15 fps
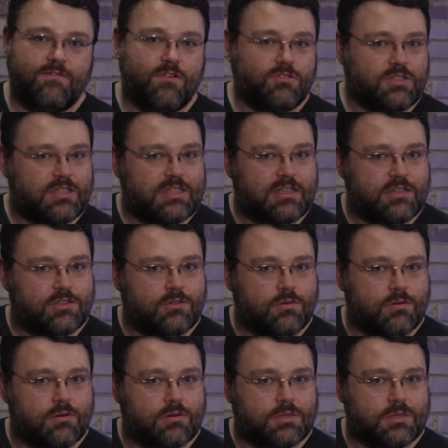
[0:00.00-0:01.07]
first six
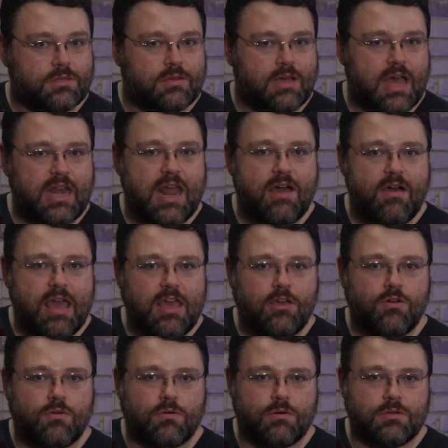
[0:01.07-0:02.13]
cores and now eight
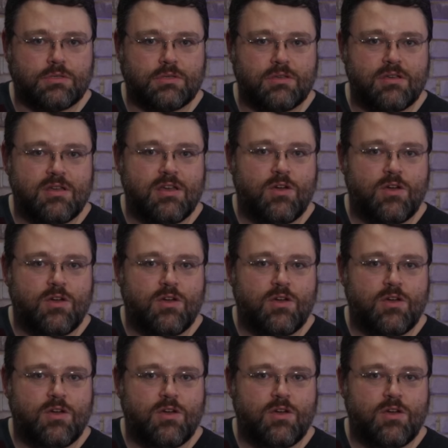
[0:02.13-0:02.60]
cores,